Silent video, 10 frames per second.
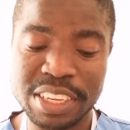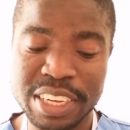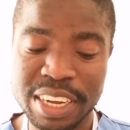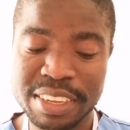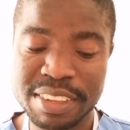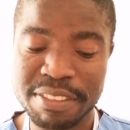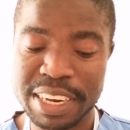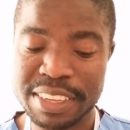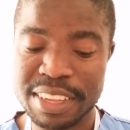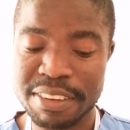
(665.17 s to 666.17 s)
Check
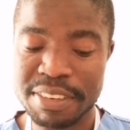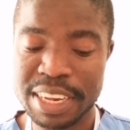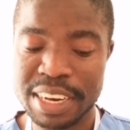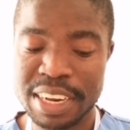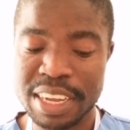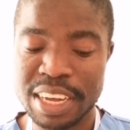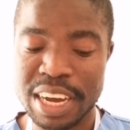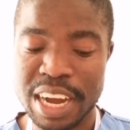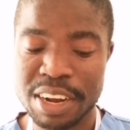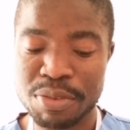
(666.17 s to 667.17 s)
77,
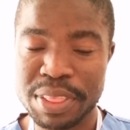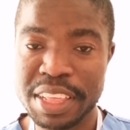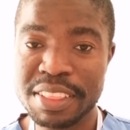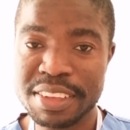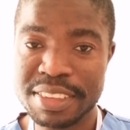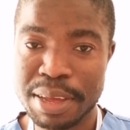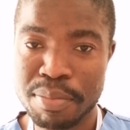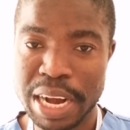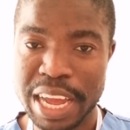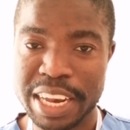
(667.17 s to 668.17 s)
and within the
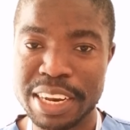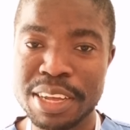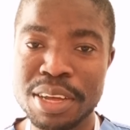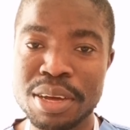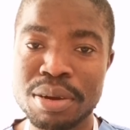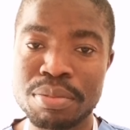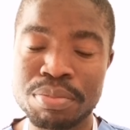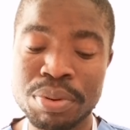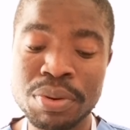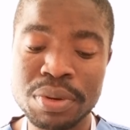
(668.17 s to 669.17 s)
same line,
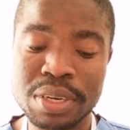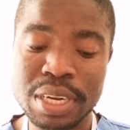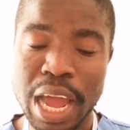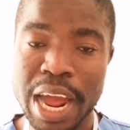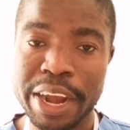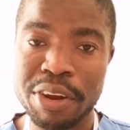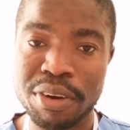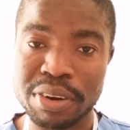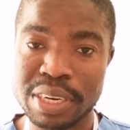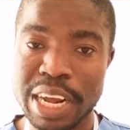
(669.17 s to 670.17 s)
put a
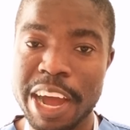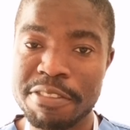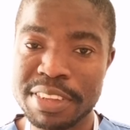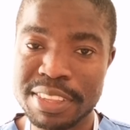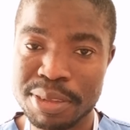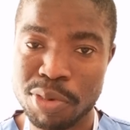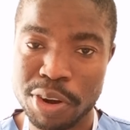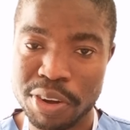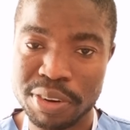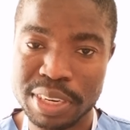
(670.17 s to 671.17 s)
dot, a
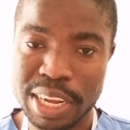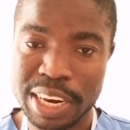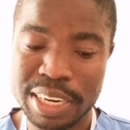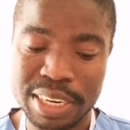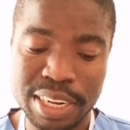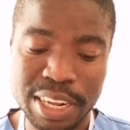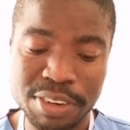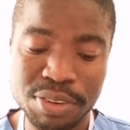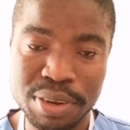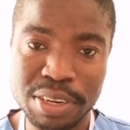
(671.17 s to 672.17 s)
visible dot, and
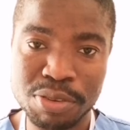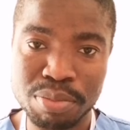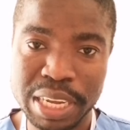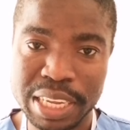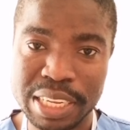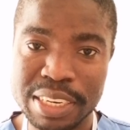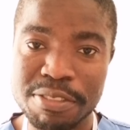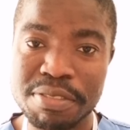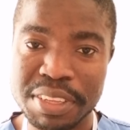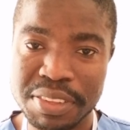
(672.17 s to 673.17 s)
ensure to make it
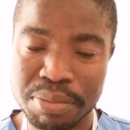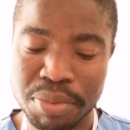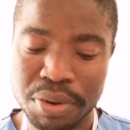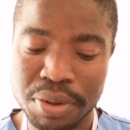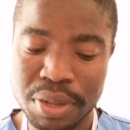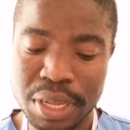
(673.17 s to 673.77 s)
visible.